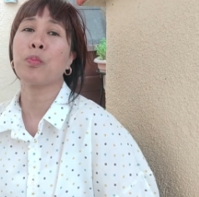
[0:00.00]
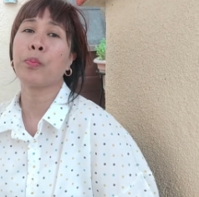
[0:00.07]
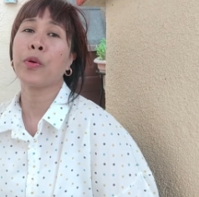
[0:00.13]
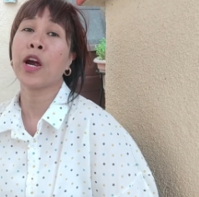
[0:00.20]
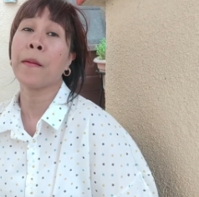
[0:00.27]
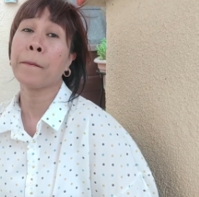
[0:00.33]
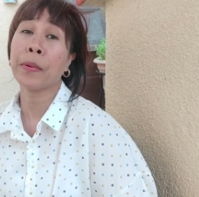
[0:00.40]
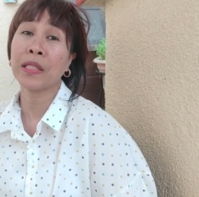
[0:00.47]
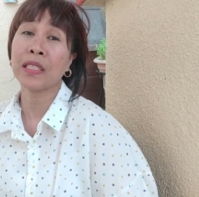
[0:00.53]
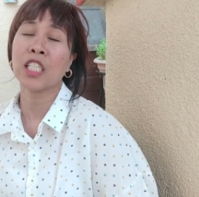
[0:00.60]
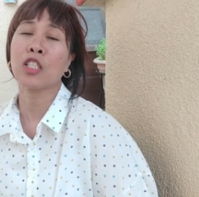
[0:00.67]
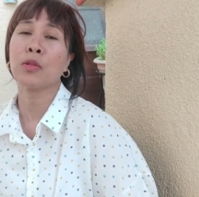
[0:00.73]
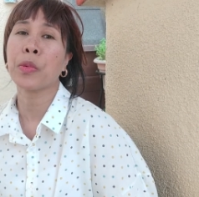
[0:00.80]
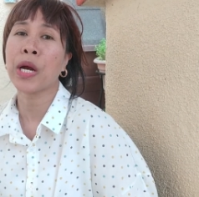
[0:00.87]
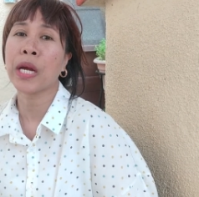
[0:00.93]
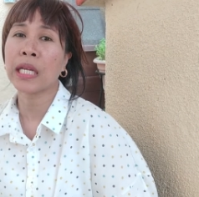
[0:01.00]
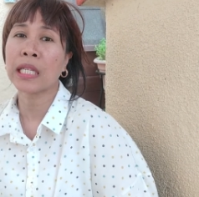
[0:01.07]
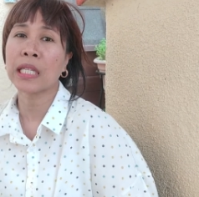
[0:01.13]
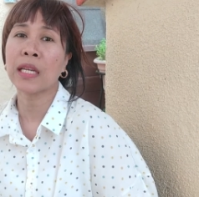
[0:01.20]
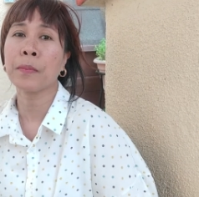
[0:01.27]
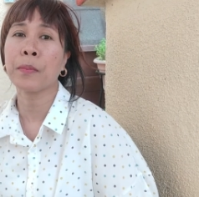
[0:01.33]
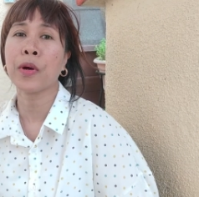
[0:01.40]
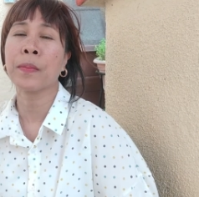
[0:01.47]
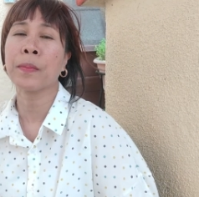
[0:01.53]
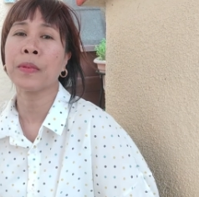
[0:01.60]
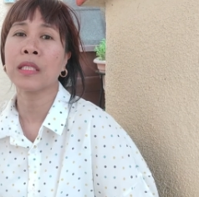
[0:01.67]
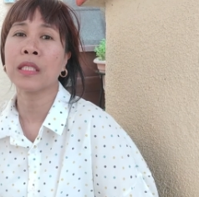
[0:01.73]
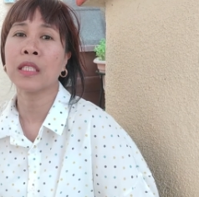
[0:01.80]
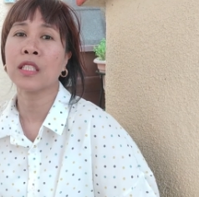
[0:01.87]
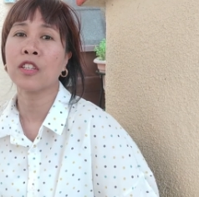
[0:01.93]
purposes, marketing
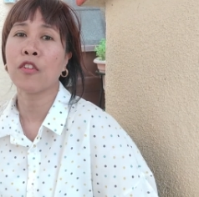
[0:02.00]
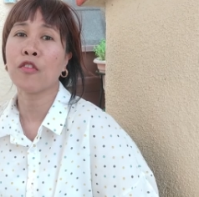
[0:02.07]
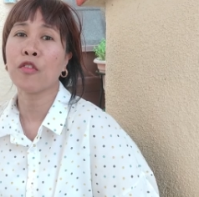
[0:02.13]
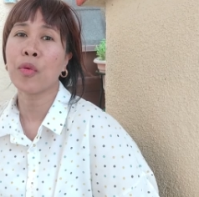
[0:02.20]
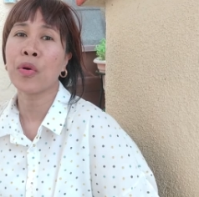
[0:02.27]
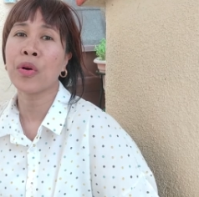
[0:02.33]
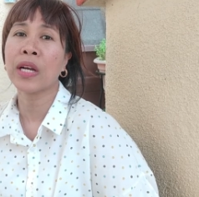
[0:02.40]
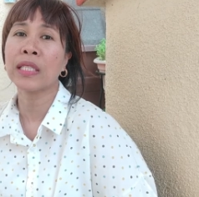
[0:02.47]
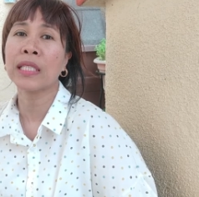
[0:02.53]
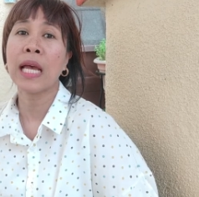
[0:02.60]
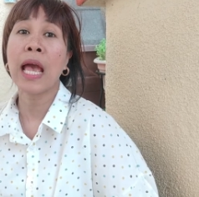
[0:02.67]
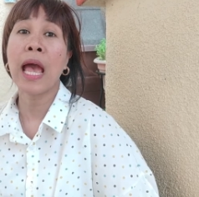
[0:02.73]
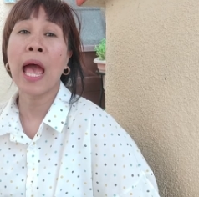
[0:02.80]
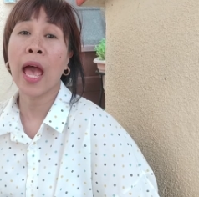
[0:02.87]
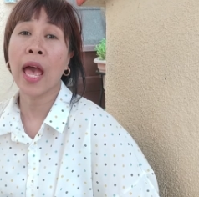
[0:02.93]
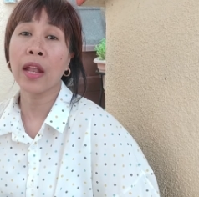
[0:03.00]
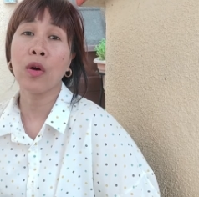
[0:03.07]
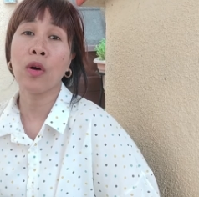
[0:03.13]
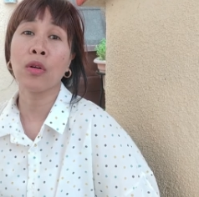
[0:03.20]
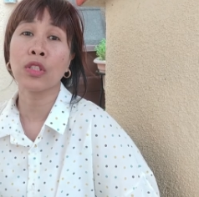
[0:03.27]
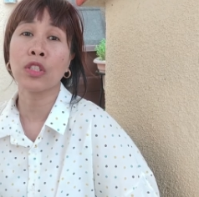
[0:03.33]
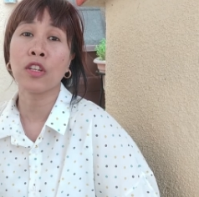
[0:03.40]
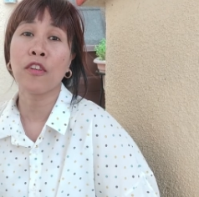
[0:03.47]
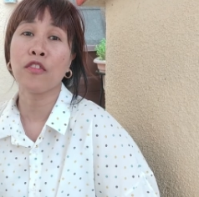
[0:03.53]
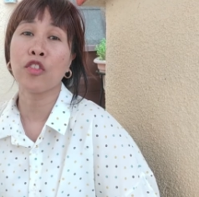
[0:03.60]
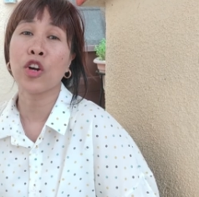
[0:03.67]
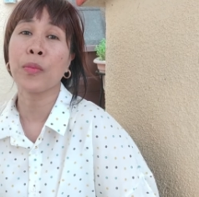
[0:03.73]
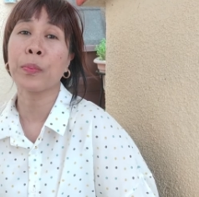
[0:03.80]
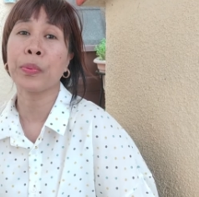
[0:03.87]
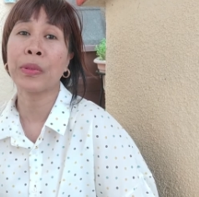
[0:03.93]
purposes, of course, and also
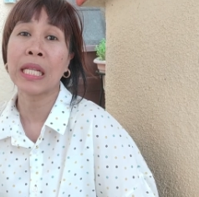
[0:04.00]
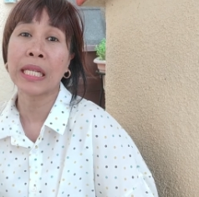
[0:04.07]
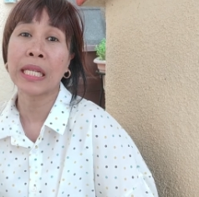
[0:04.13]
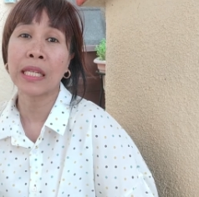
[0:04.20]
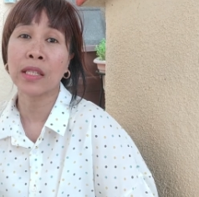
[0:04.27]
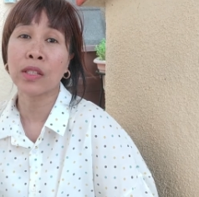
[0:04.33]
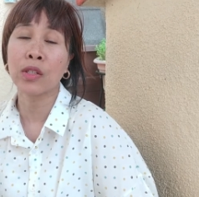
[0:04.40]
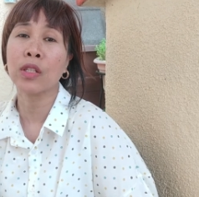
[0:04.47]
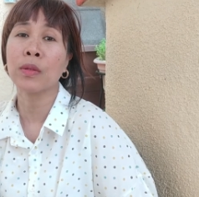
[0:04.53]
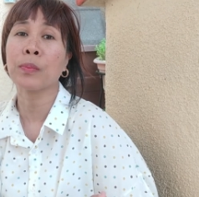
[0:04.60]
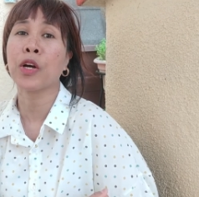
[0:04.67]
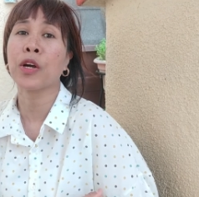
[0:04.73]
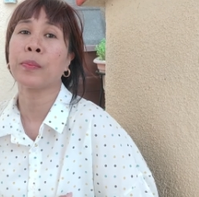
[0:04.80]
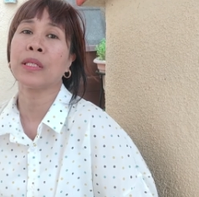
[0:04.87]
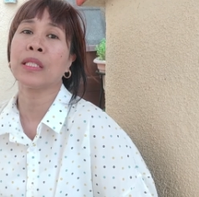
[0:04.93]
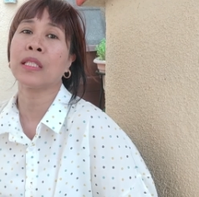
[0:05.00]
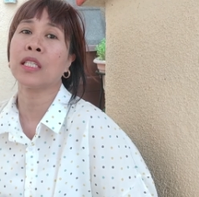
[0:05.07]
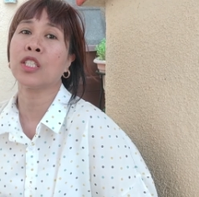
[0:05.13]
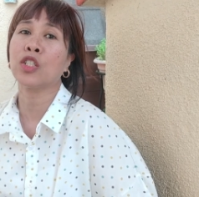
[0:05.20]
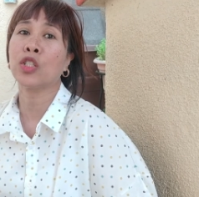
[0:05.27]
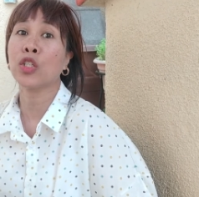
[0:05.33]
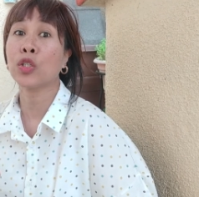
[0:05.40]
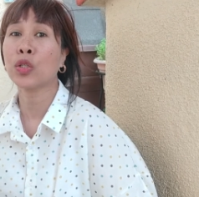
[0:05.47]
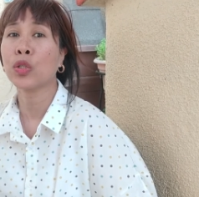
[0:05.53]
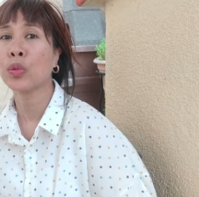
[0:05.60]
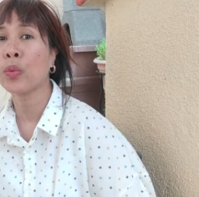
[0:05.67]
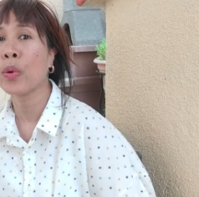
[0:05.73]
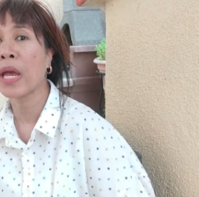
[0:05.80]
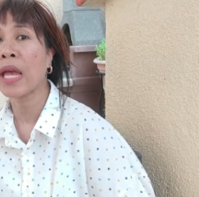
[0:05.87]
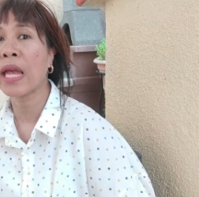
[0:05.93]
for political purposes to
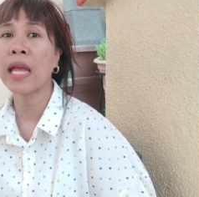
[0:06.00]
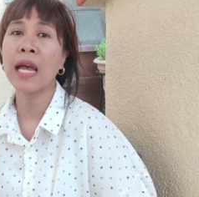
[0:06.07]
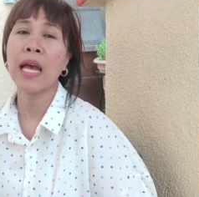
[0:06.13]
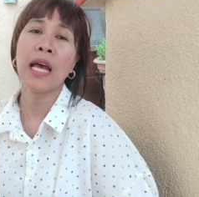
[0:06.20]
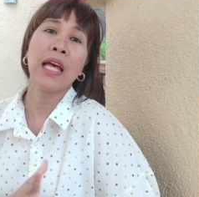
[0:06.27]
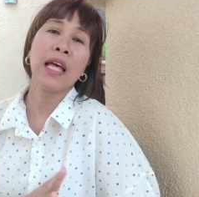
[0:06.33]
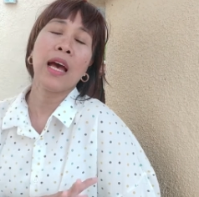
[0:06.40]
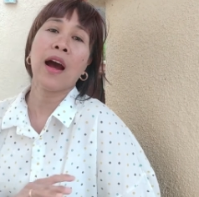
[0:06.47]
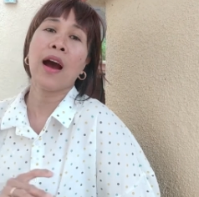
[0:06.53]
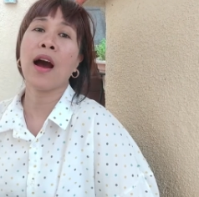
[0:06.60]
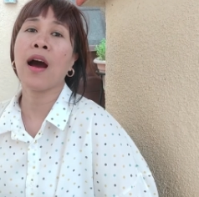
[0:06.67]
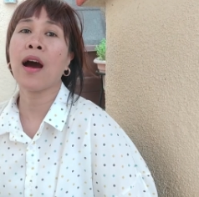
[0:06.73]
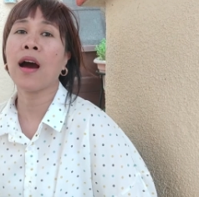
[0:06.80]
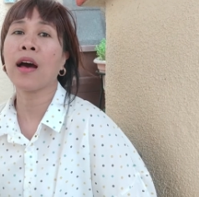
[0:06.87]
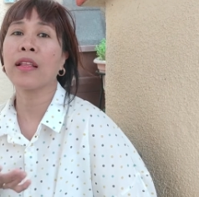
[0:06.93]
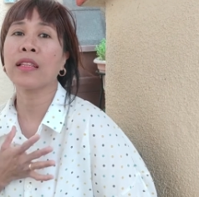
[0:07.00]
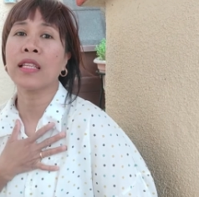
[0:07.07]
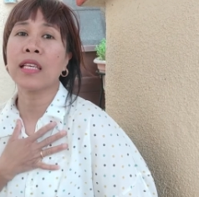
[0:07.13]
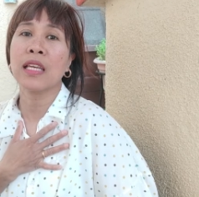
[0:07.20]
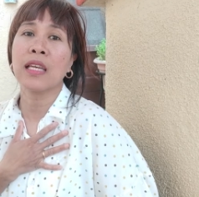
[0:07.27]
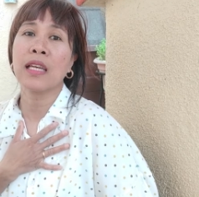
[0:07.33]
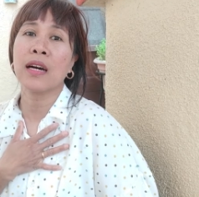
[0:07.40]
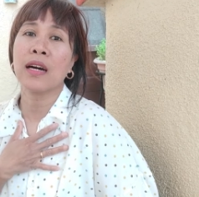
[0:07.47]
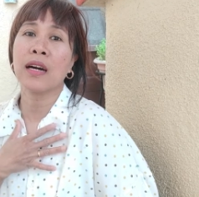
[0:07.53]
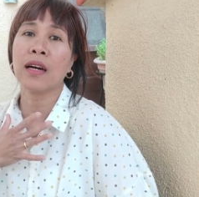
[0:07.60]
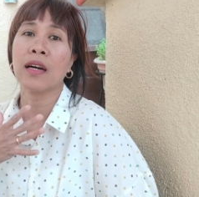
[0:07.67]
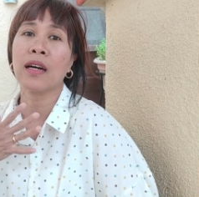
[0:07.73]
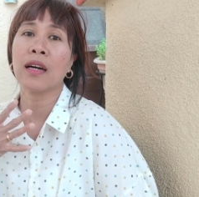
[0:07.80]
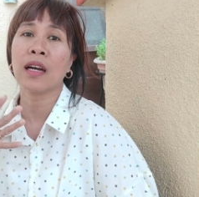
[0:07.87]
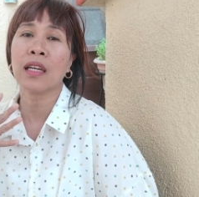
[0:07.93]
sway uh, the
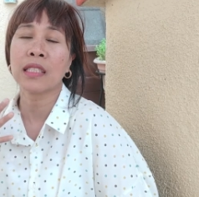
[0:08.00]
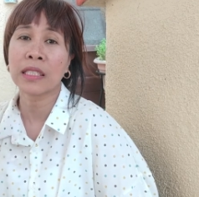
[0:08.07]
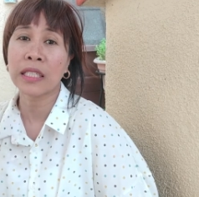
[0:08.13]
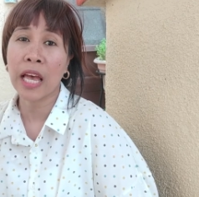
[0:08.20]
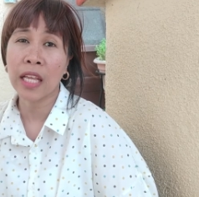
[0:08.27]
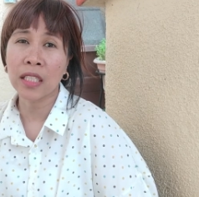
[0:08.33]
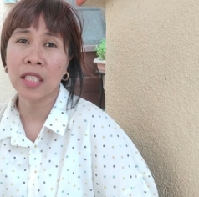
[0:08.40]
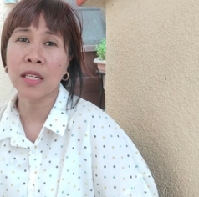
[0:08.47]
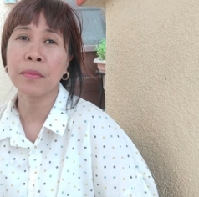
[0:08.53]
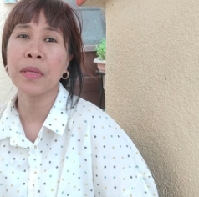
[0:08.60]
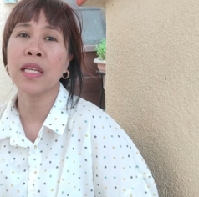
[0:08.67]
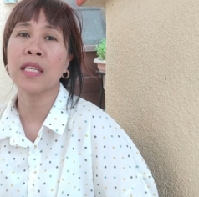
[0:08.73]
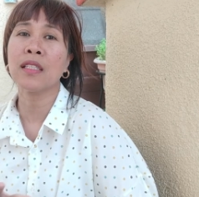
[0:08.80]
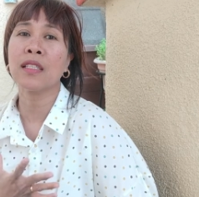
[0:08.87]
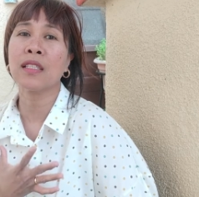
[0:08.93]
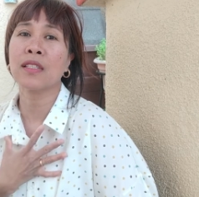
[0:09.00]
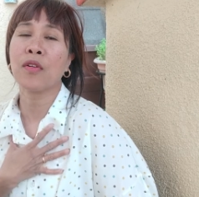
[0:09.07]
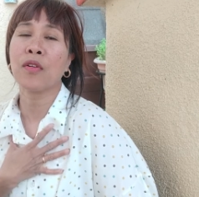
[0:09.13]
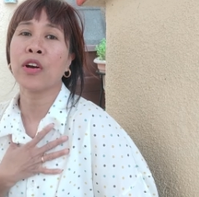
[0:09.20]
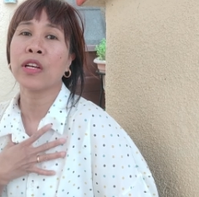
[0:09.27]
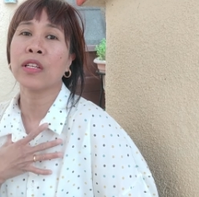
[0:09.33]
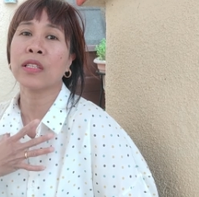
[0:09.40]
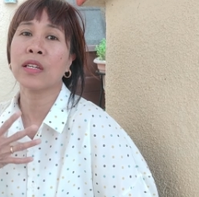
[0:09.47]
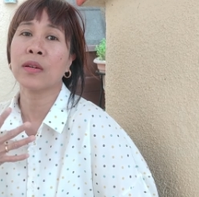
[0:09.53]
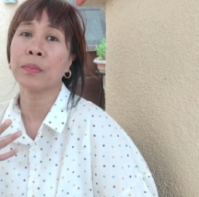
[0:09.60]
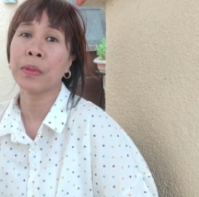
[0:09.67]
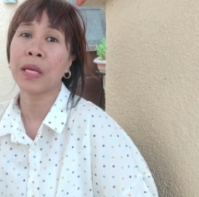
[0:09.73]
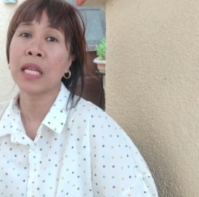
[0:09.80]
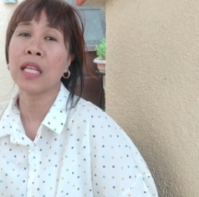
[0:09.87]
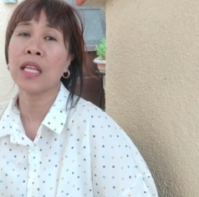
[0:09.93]
uh, sentiments or the
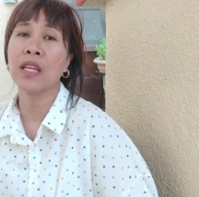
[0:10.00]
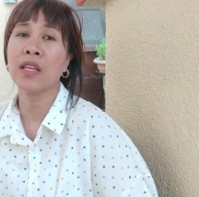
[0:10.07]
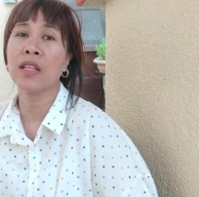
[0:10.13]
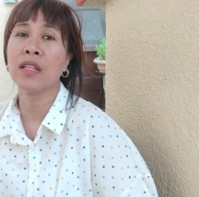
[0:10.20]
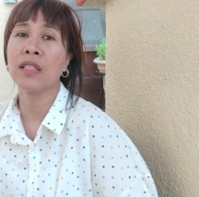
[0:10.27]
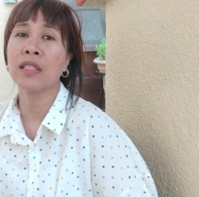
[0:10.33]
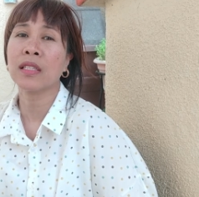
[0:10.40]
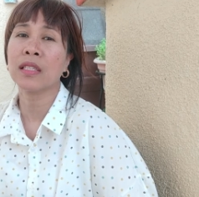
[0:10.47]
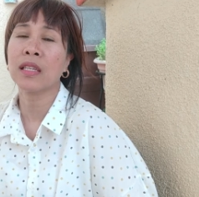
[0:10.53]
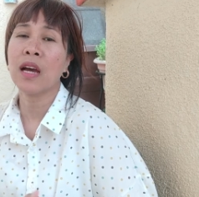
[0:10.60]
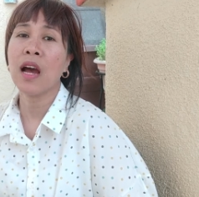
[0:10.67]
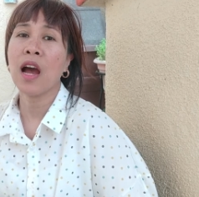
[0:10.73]
opinions